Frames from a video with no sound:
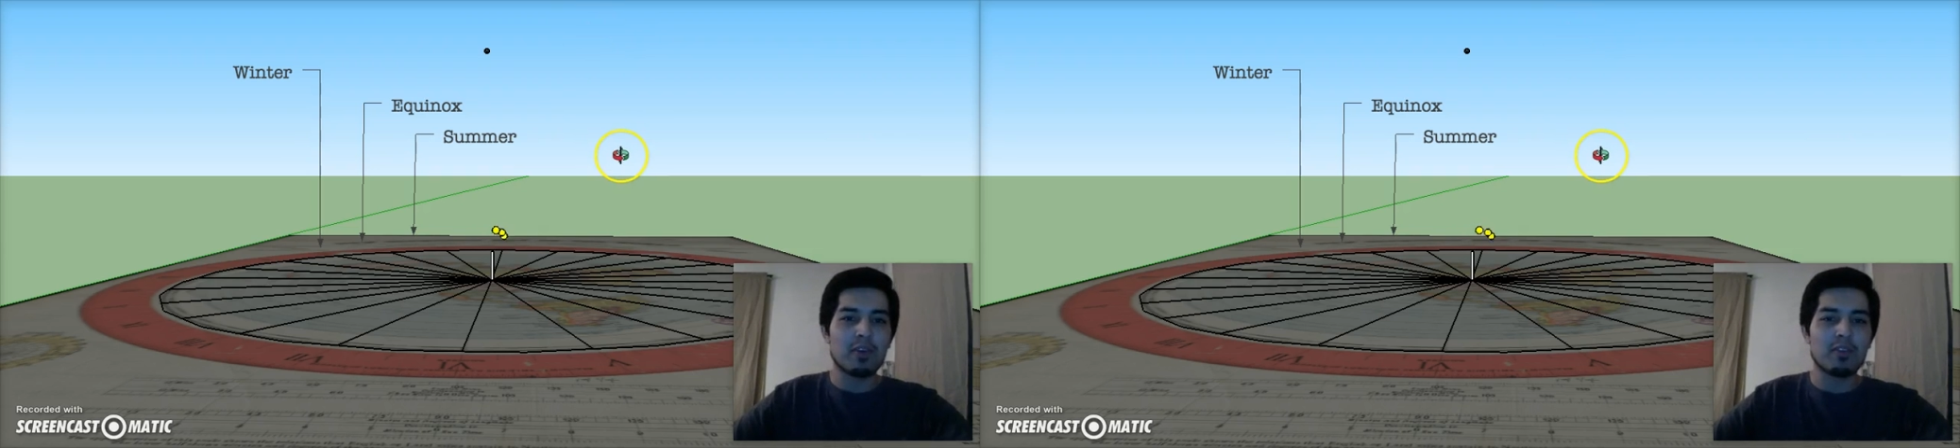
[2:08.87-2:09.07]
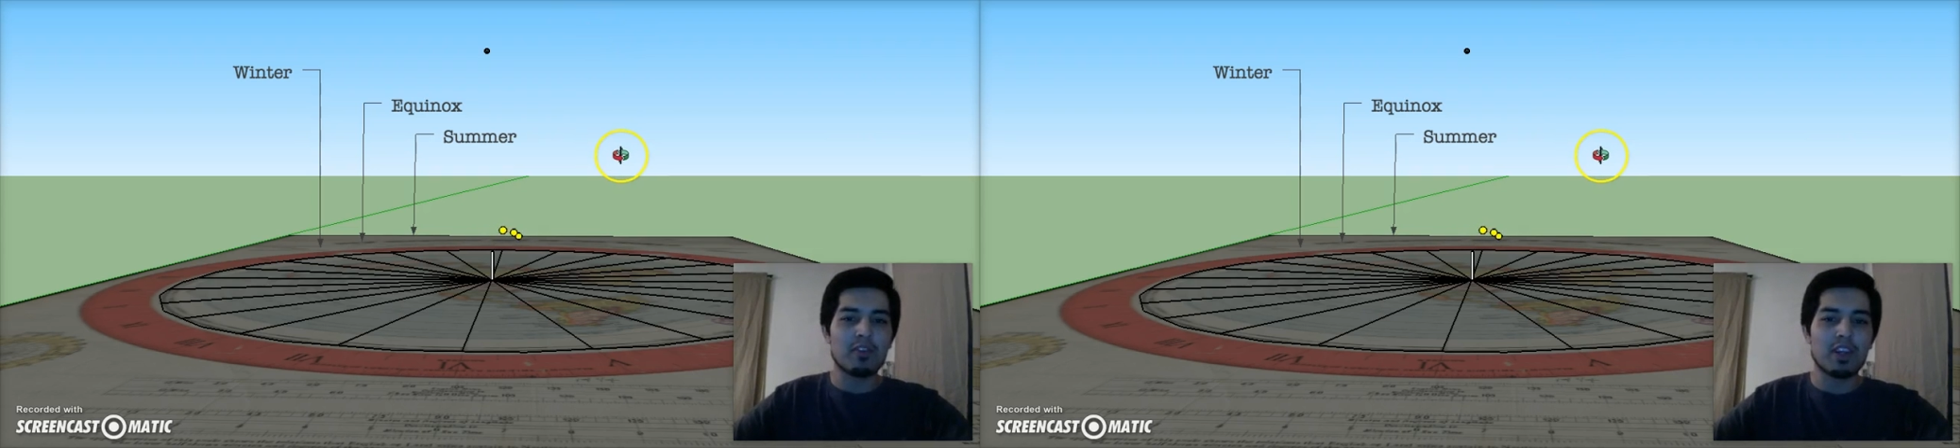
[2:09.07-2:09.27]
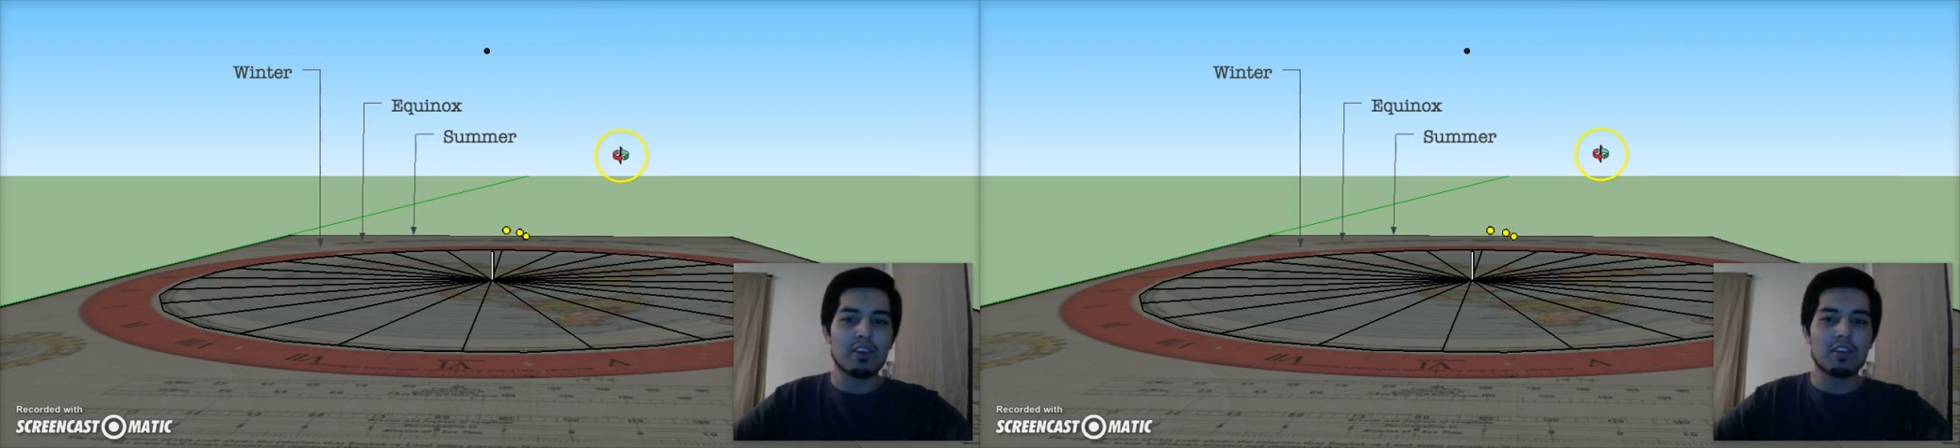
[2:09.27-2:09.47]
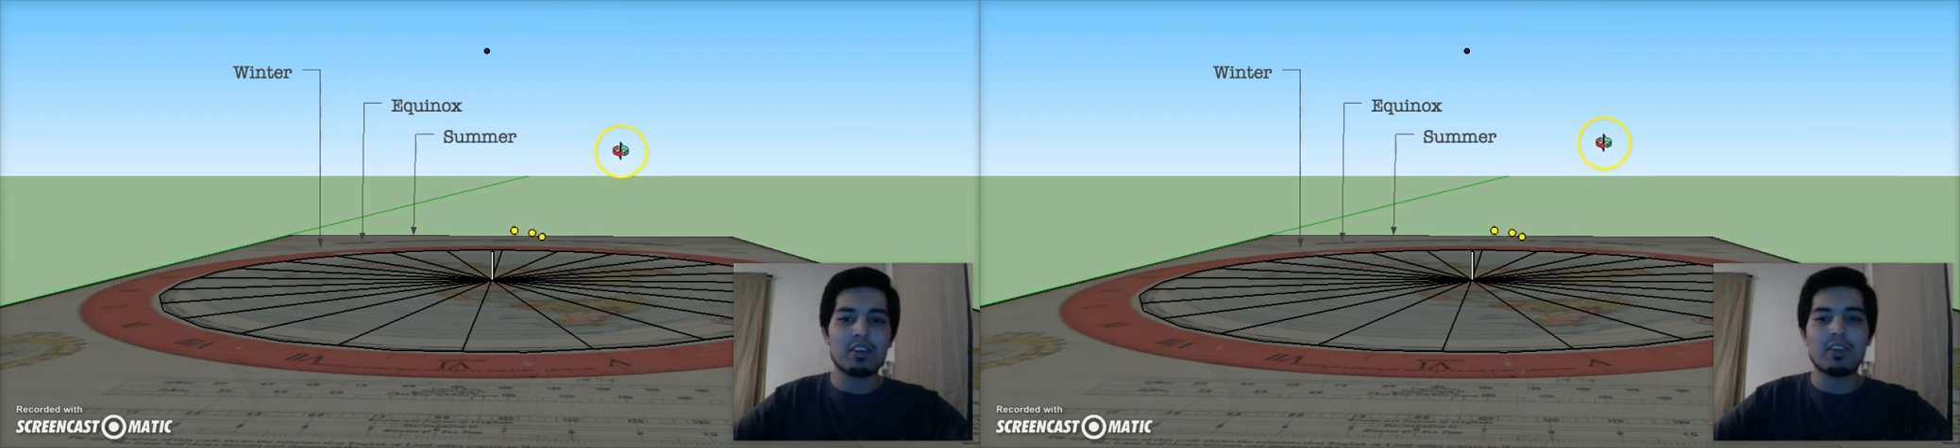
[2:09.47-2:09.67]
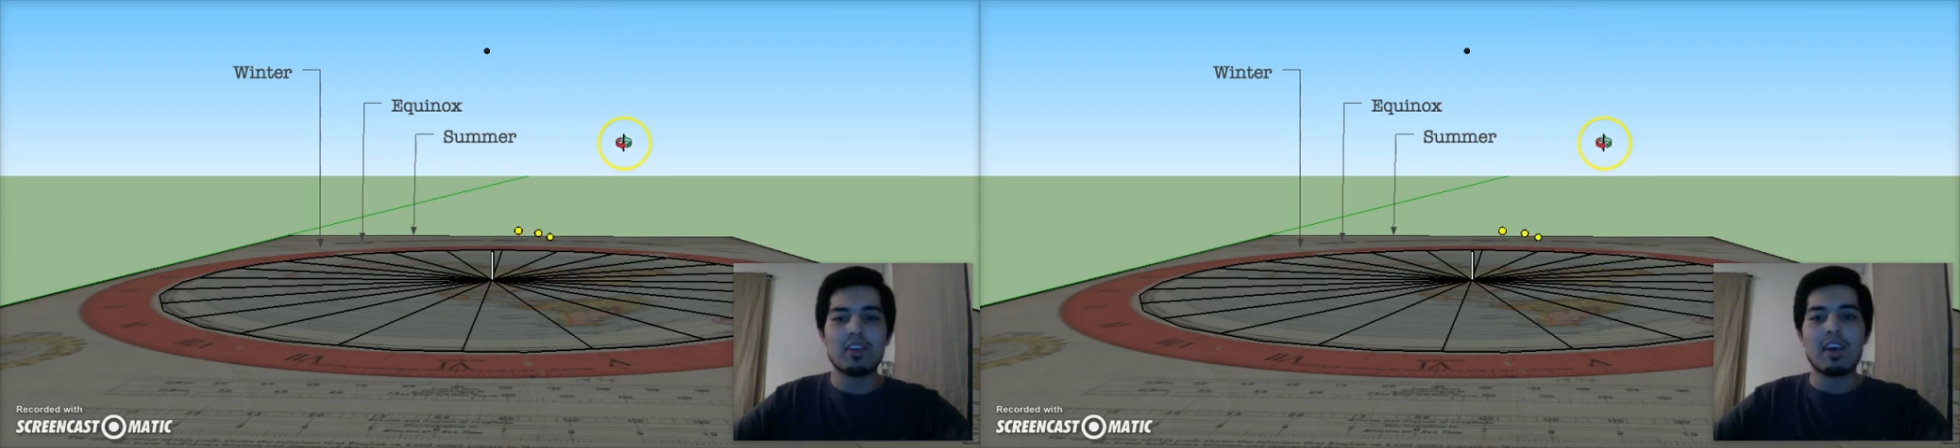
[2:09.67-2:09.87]
minute video
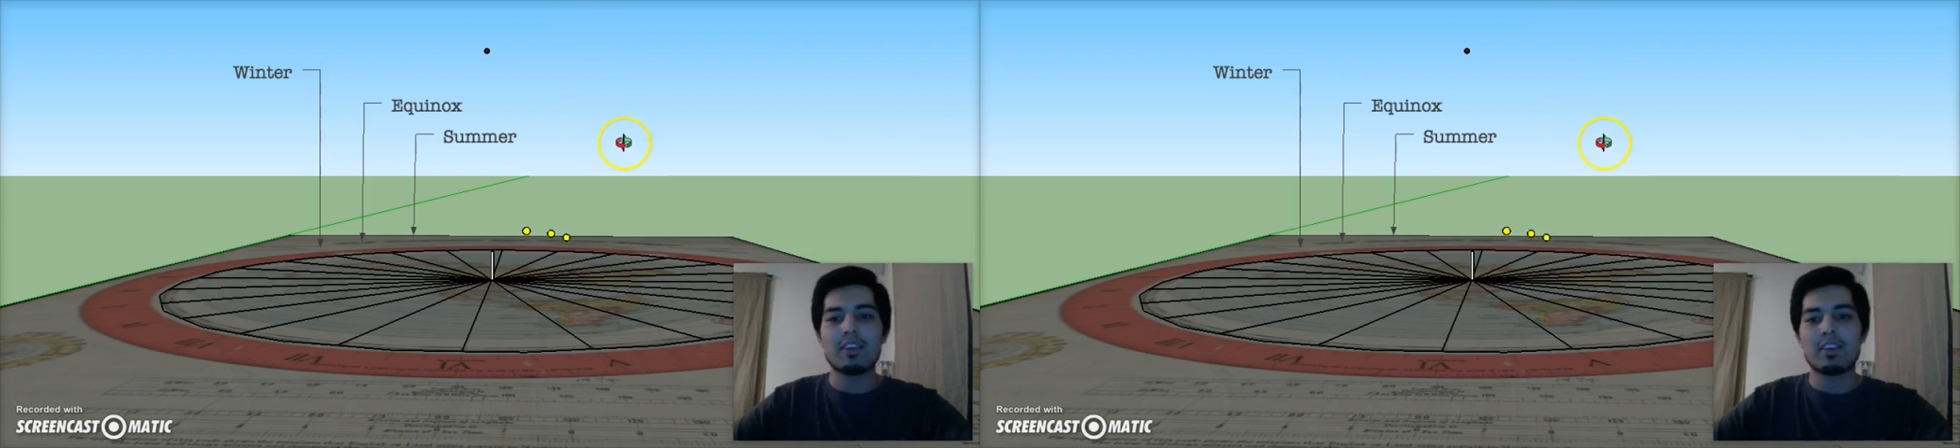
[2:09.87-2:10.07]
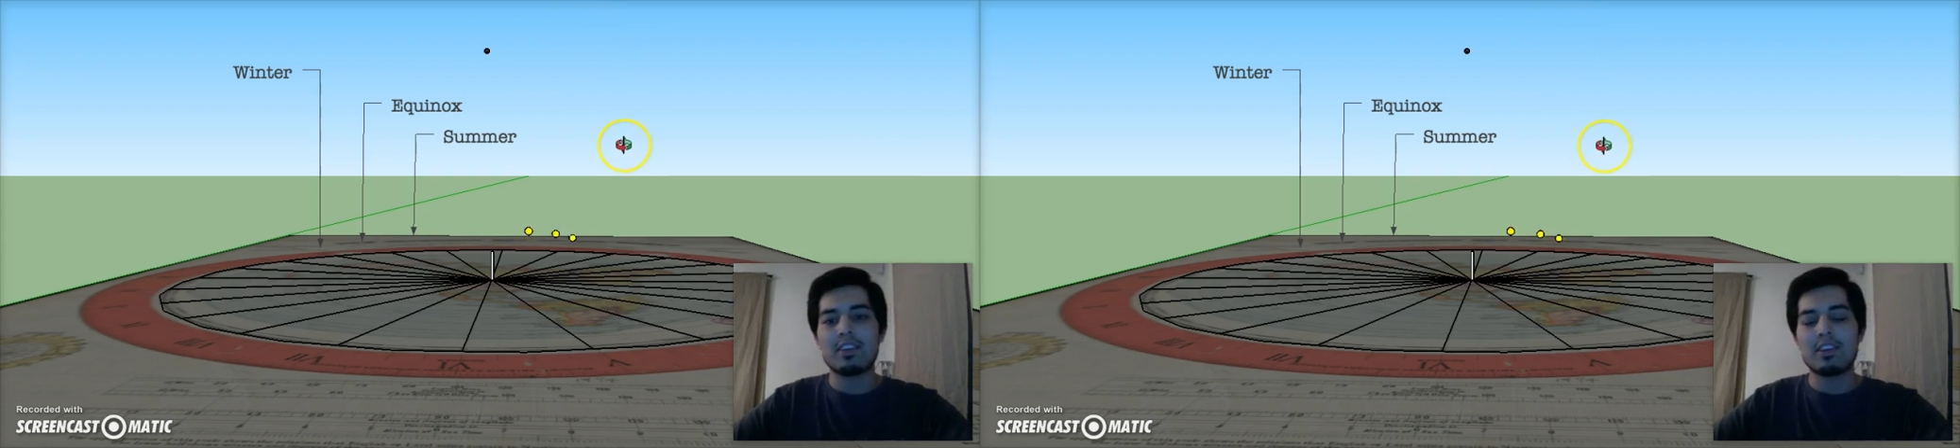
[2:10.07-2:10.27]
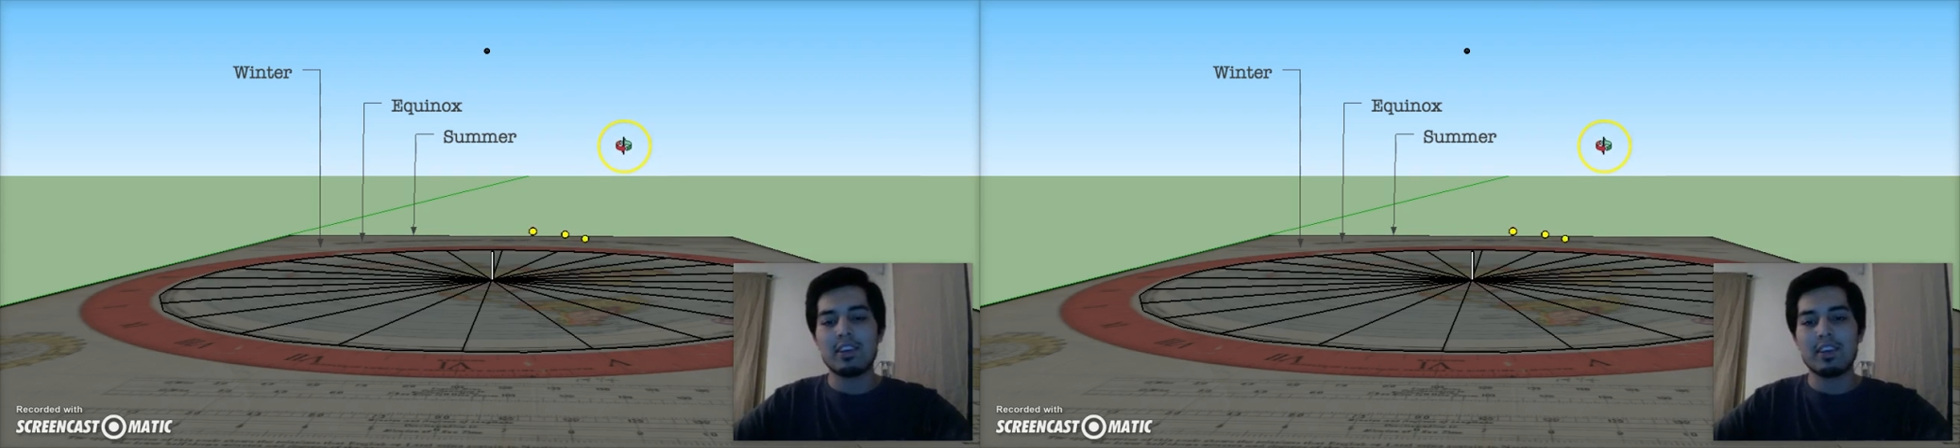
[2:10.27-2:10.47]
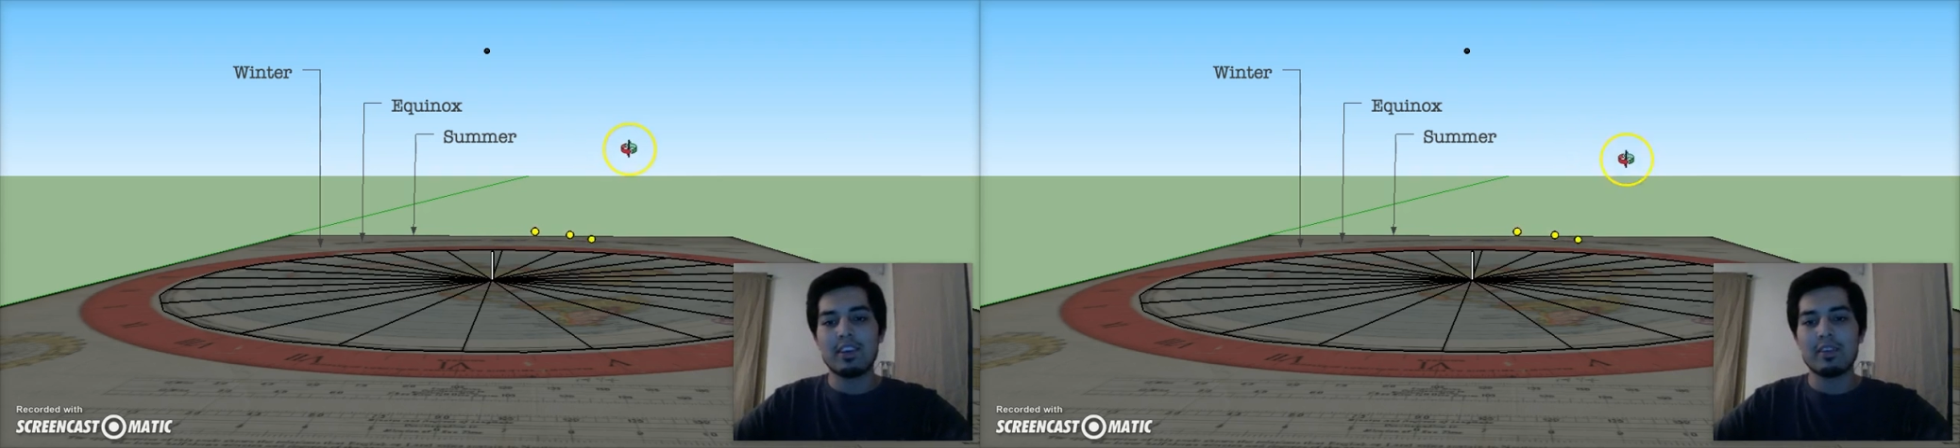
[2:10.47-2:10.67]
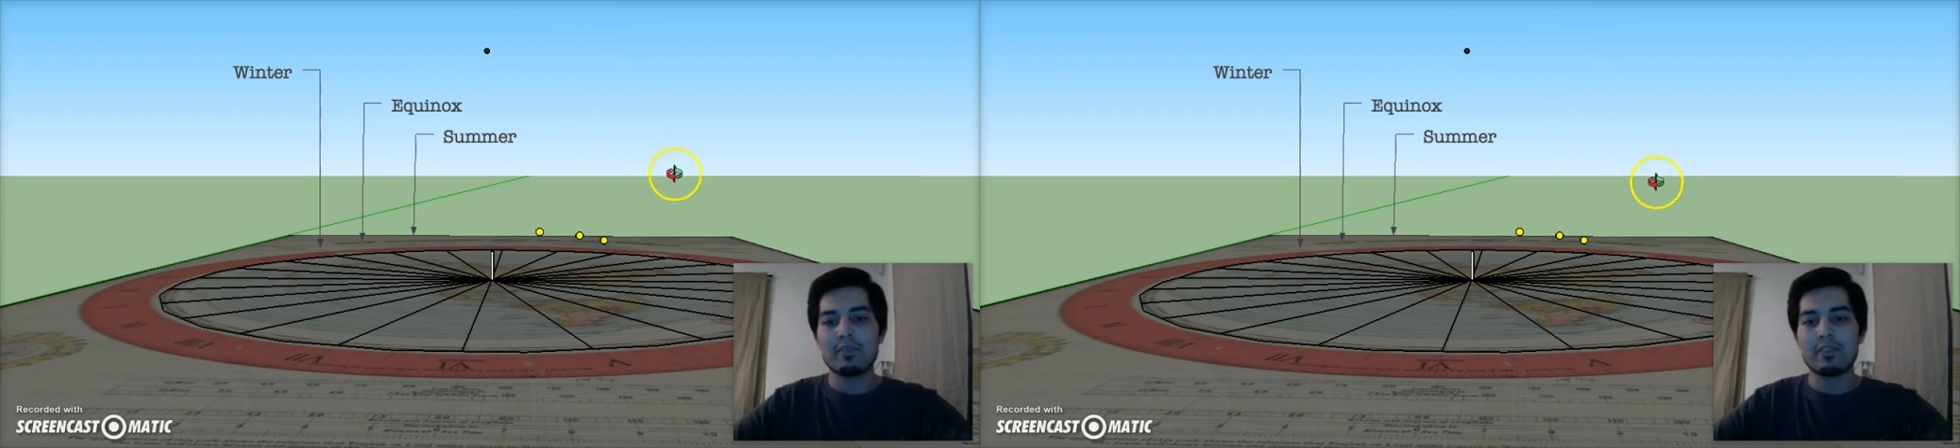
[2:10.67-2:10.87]
so you guys could see um,